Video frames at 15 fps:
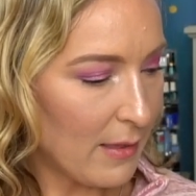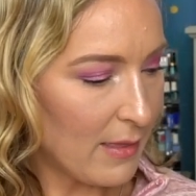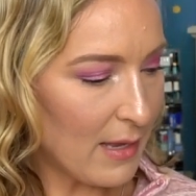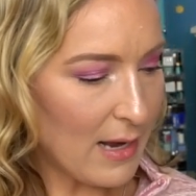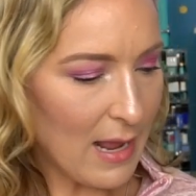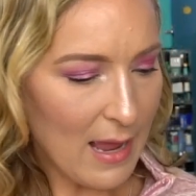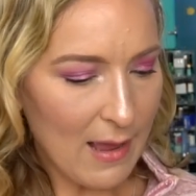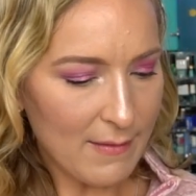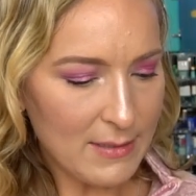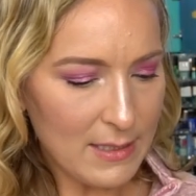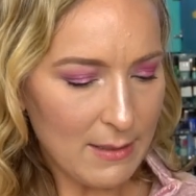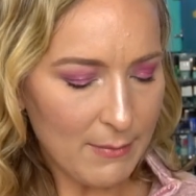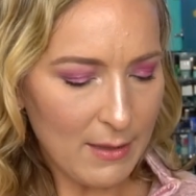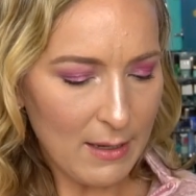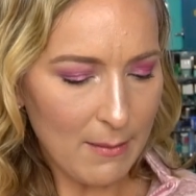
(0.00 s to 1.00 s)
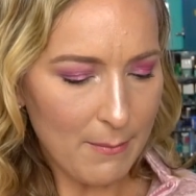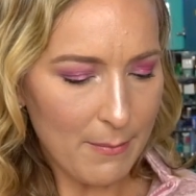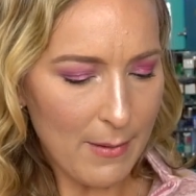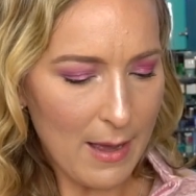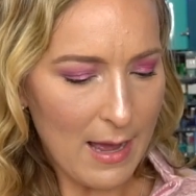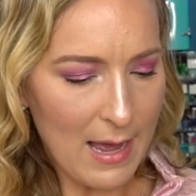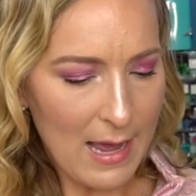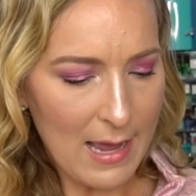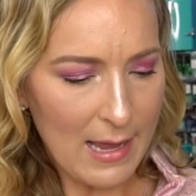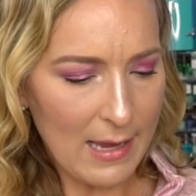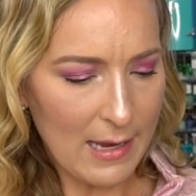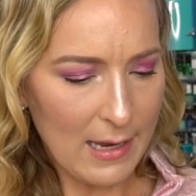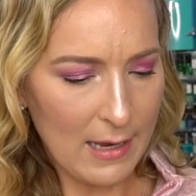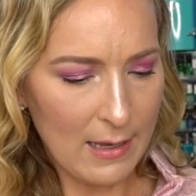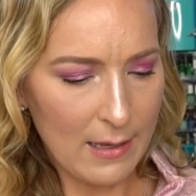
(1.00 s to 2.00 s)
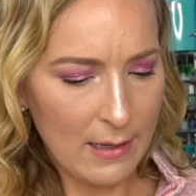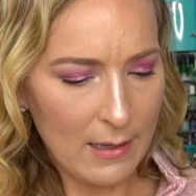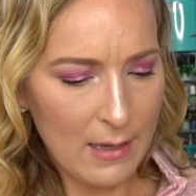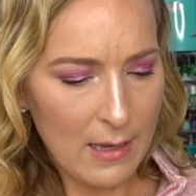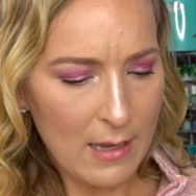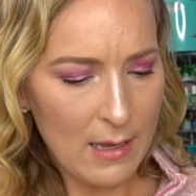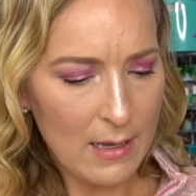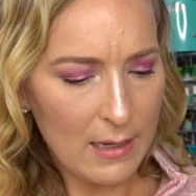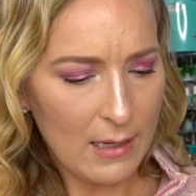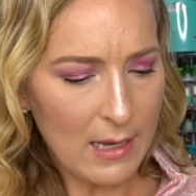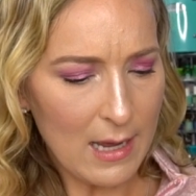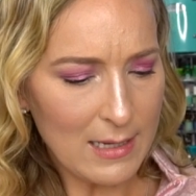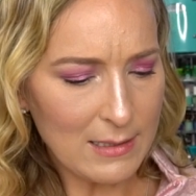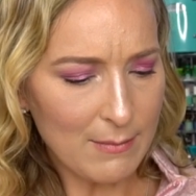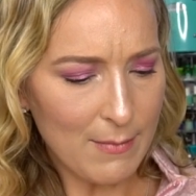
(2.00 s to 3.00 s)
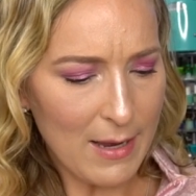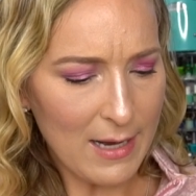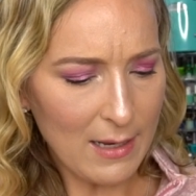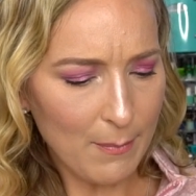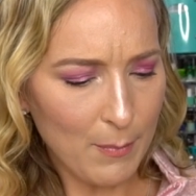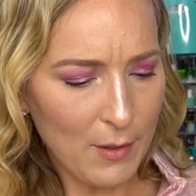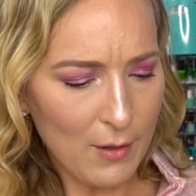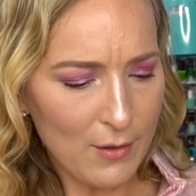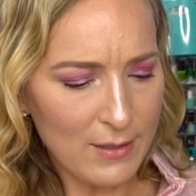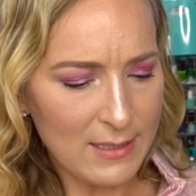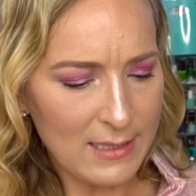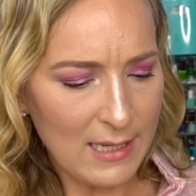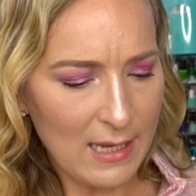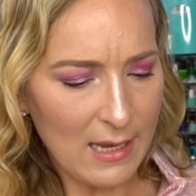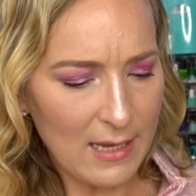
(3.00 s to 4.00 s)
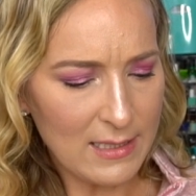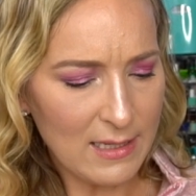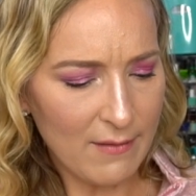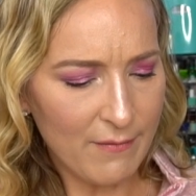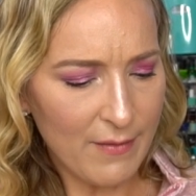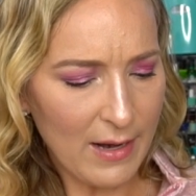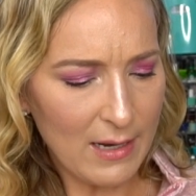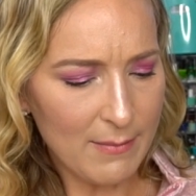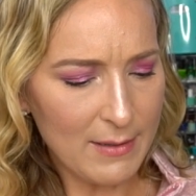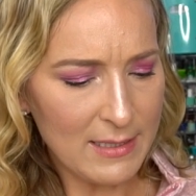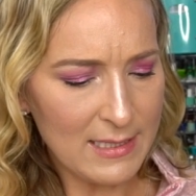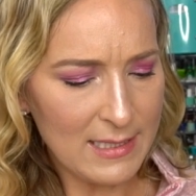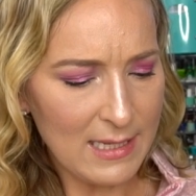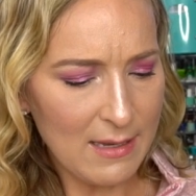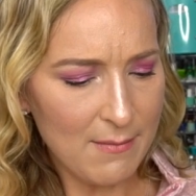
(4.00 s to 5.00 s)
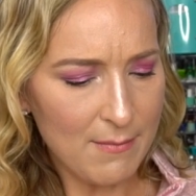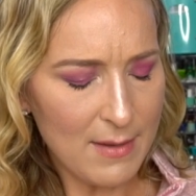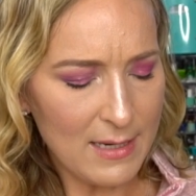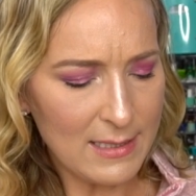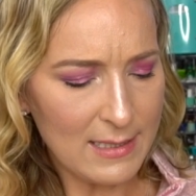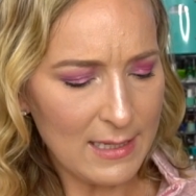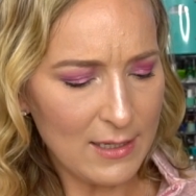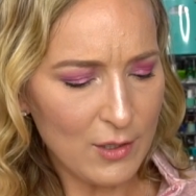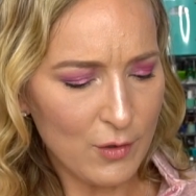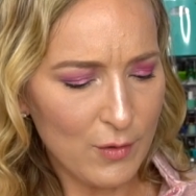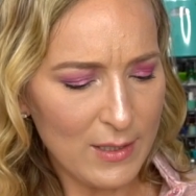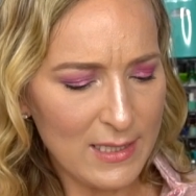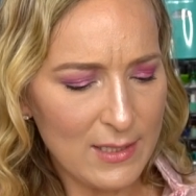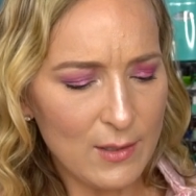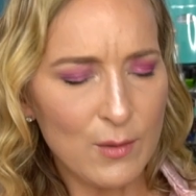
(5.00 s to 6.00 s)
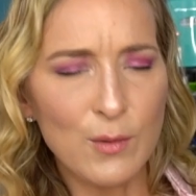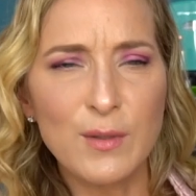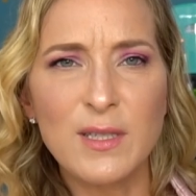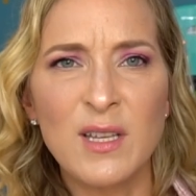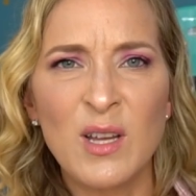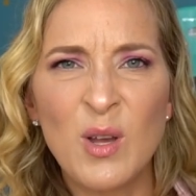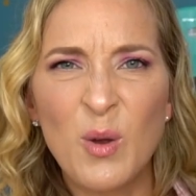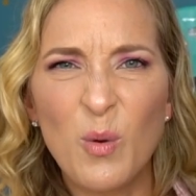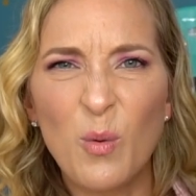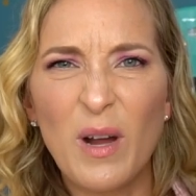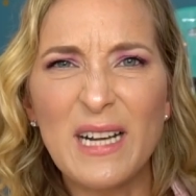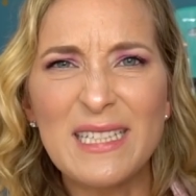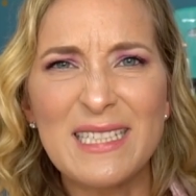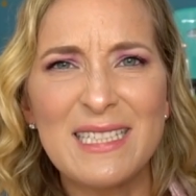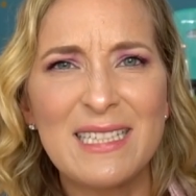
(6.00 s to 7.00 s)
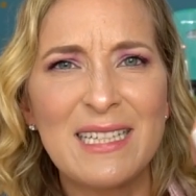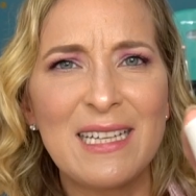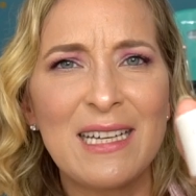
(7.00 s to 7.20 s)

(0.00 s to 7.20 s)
Then I have something by Cosmeix Pure C. It's a vitamin C mixing crystals. What?